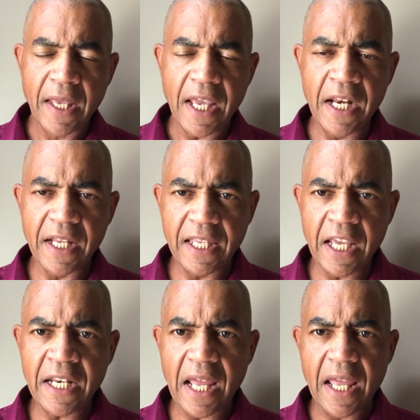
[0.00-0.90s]
And
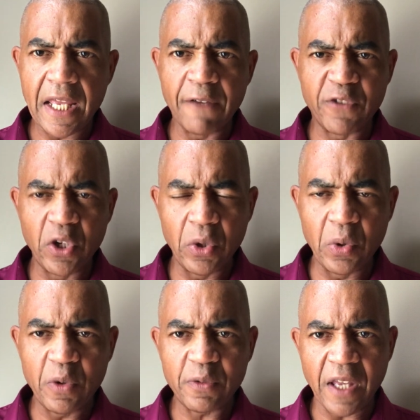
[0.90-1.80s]
again, if
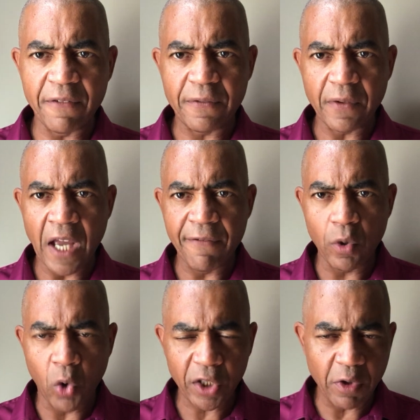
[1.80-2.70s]
you have
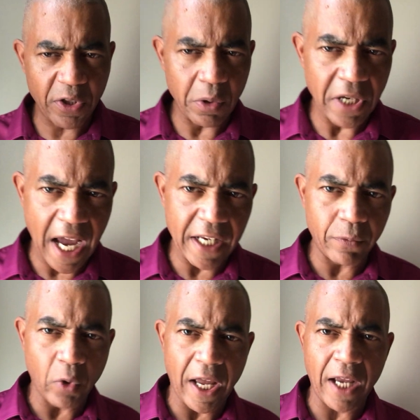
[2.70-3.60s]
ever worked with
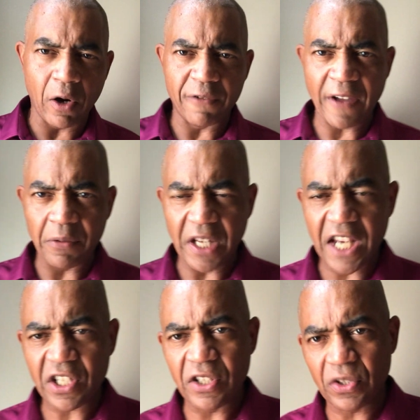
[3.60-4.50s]
United Way or
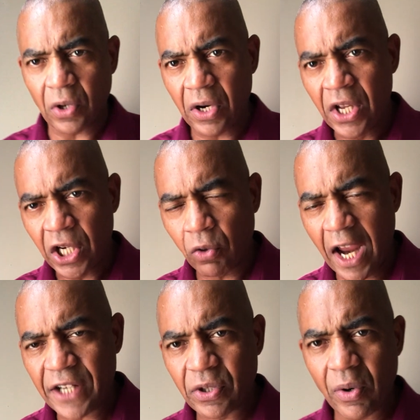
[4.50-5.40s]
foundations or
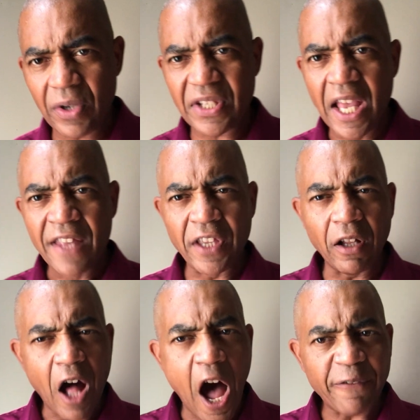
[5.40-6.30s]
grantors,
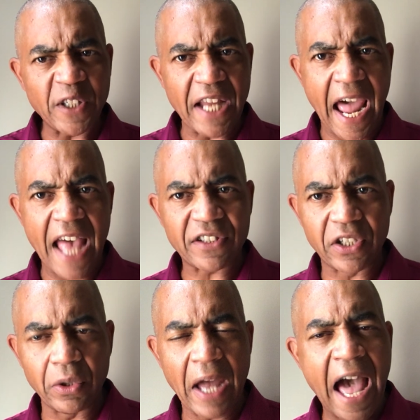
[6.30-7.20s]
they'll often ask
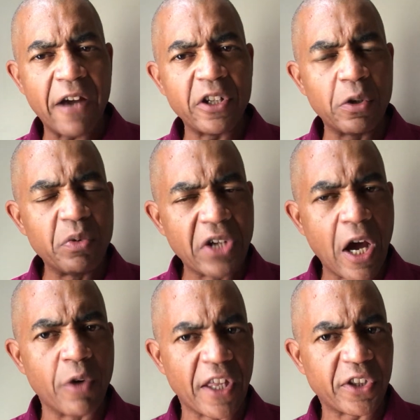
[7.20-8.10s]
you, how do you
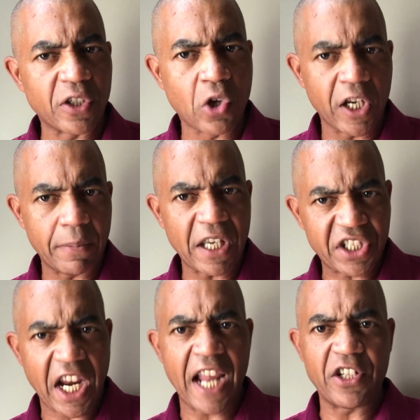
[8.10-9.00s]
know that there's going to be a
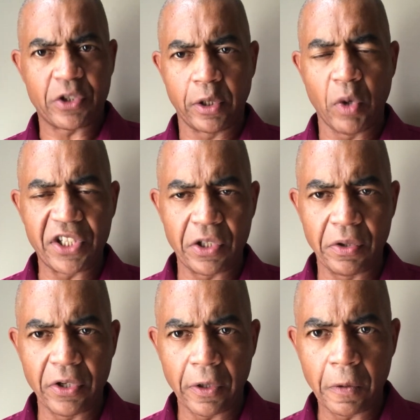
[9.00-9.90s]
change through what you
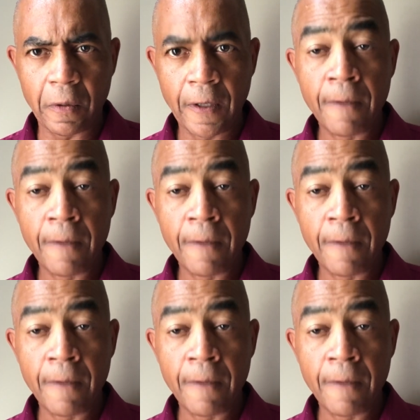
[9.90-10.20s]
do?